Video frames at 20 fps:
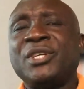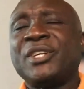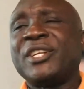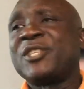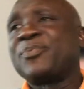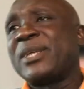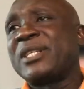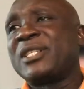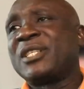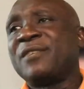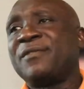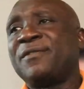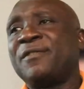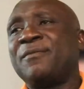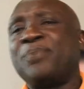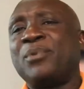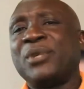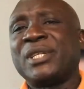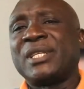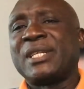
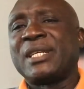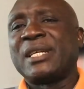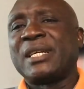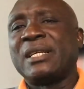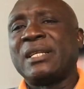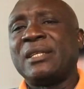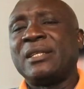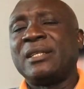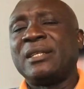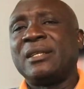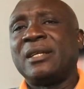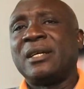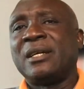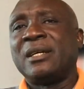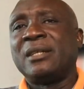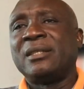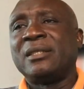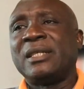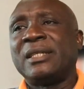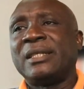irrespective of political
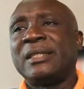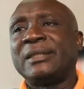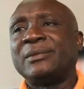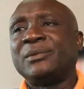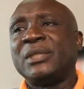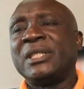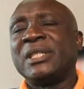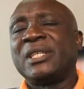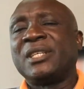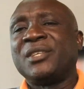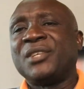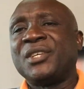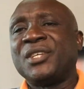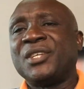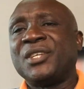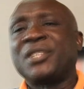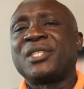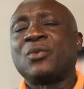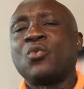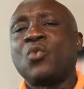
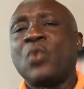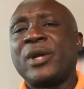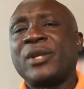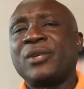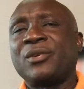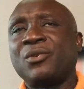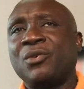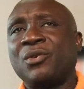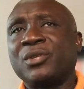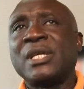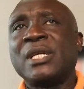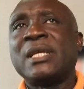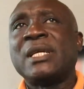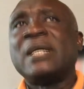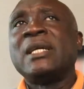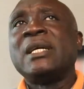inclinations and whatnot.